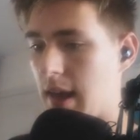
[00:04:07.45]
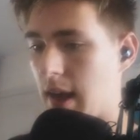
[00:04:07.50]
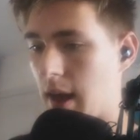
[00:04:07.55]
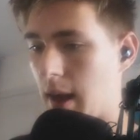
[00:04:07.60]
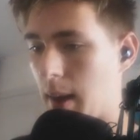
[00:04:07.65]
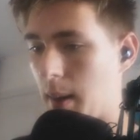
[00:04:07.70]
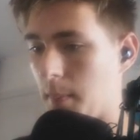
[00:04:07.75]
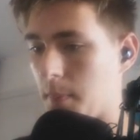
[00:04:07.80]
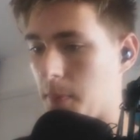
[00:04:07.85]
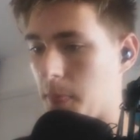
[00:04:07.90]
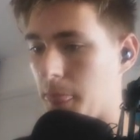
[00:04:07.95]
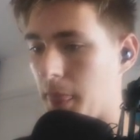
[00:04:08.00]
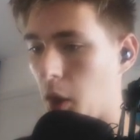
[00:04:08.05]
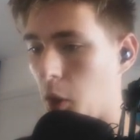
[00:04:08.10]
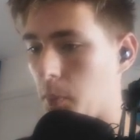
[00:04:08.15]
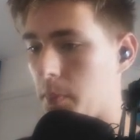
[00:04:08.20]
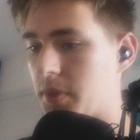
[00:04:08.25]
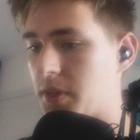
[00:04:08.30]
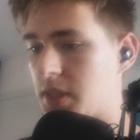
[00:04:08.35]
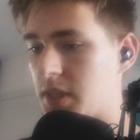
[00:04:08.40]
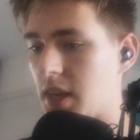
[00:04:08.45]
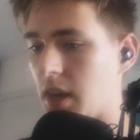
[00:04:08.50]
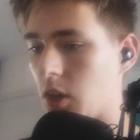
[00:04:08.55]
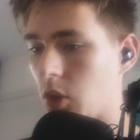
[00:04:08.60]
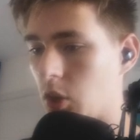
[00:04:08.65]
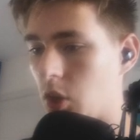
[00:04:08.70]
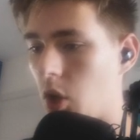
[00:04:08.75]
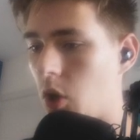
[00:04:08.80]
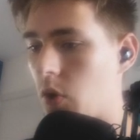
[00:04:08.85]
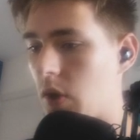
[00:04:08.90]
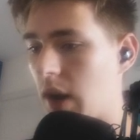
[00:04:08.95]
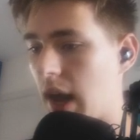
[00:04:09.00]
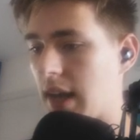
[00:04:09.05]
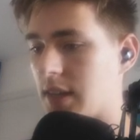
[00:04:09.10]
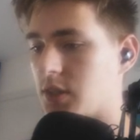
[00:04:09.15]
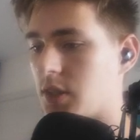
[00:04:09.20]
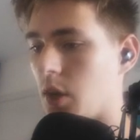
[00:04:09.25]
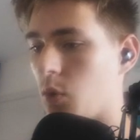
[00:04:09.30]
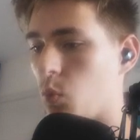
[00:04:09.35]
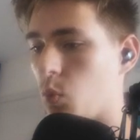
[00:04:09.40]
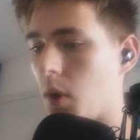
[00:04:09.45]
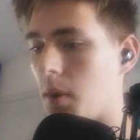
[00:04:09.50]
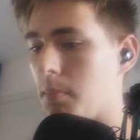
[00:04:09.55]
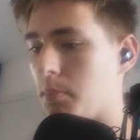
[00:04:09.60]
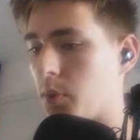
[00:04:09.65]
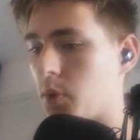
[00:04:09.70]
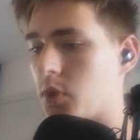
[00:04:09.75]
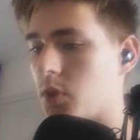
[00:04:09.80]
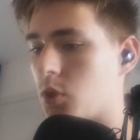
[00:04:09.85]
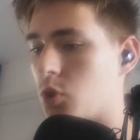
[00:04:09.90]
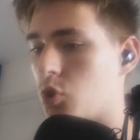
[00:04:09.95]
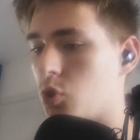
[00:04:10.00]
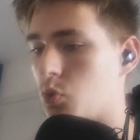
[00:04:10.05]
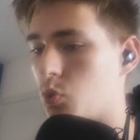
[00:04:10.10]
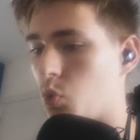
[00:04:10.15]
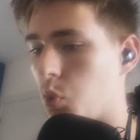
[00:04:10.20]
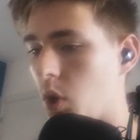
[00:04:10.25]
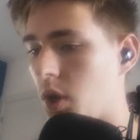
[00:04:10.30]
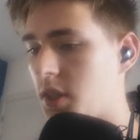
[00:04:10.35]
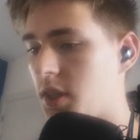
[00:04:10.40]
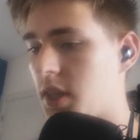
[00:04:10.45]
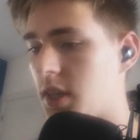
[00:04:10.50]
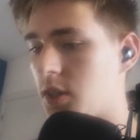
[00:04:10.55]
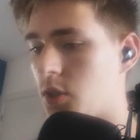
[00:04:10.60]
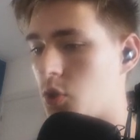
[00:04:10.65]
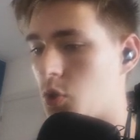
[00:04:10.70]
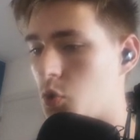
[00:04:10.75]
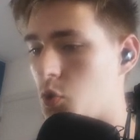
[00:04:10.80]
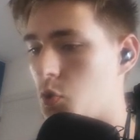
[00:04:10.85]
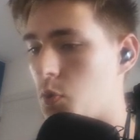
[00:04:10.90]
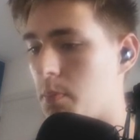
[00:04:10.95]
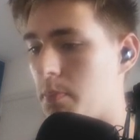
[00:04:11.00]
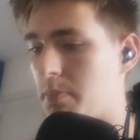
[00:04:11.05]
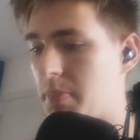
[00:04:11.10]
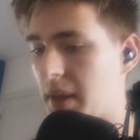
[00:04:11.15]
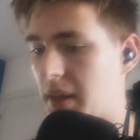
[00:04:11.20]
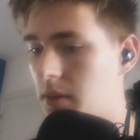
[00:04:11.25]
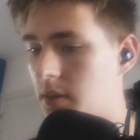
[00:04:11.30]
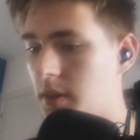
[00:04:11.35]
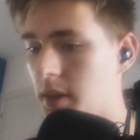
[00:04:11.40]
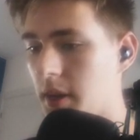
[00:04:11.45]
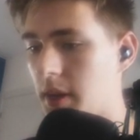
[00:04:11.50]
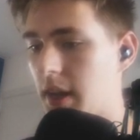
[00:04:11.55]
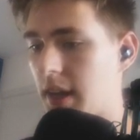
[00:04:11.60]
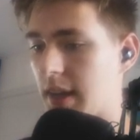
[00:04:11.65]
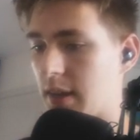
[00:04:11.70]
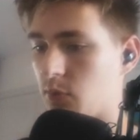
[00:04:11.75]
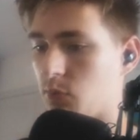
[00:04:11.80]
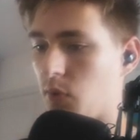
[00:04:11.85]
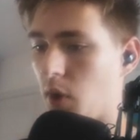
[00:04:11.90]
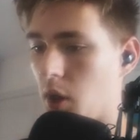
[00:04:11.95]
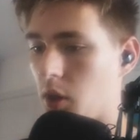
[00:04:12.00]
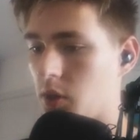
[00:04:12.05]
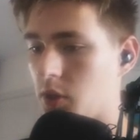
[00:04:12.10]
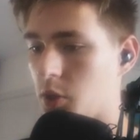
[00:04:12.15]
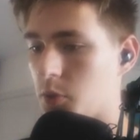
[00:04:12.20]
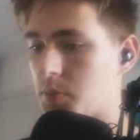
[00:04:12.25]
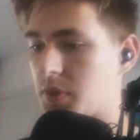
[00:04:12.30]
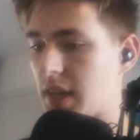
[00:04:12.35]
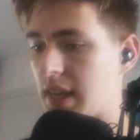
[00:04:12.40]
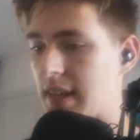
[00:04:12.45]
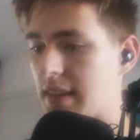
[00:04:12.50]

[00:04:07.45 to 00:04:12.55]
Um, OpenSea alone has done 1.22 billion in volumes